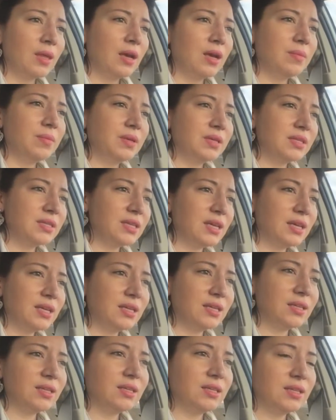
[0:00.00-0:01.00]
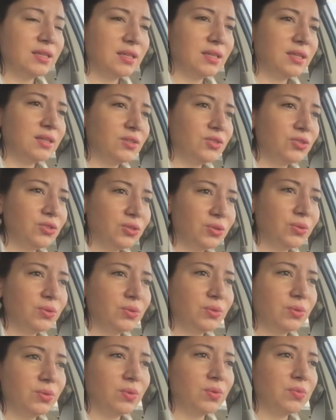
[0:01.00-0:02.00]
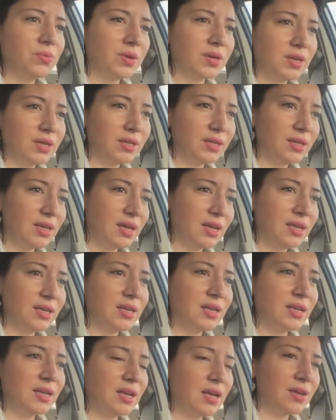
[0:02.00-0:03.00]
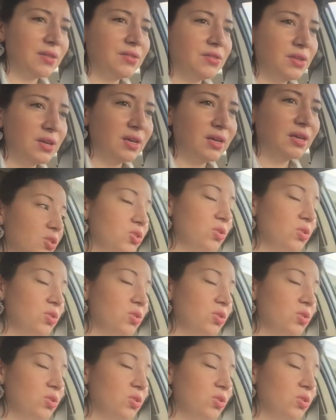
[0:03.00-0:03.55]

I'm excited to work again and not think.